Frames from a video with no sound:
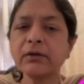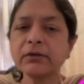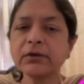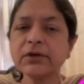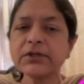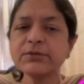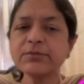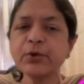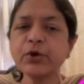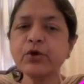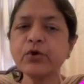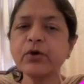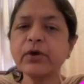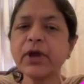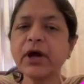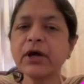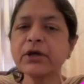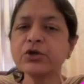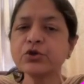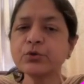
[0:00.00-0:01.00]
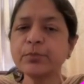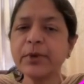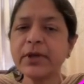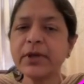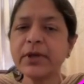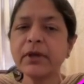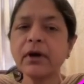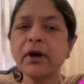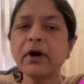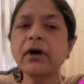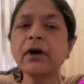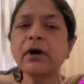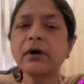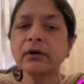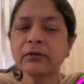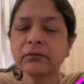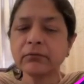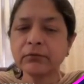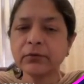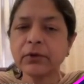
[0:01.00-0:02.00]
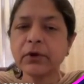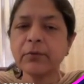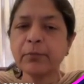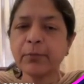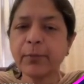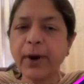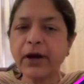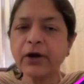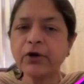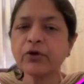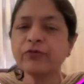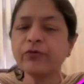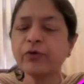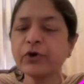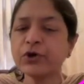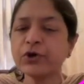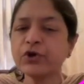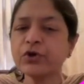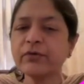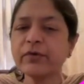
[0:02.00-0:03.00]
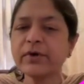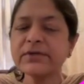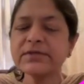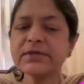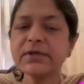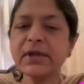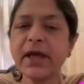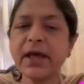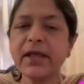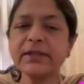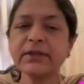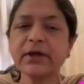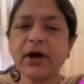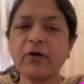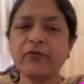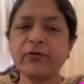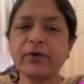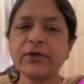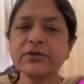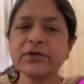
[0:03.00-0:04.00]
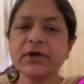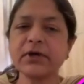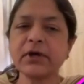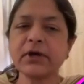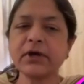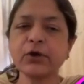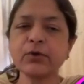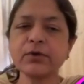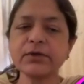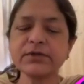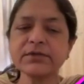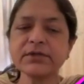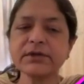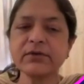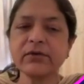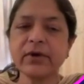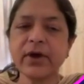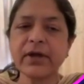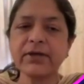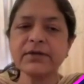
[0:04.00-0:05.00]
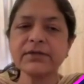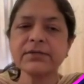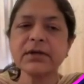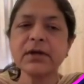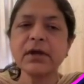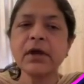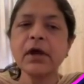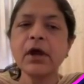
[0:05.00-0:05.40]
dysmenorrhea to be the part of universal health coverage and adolescent rights.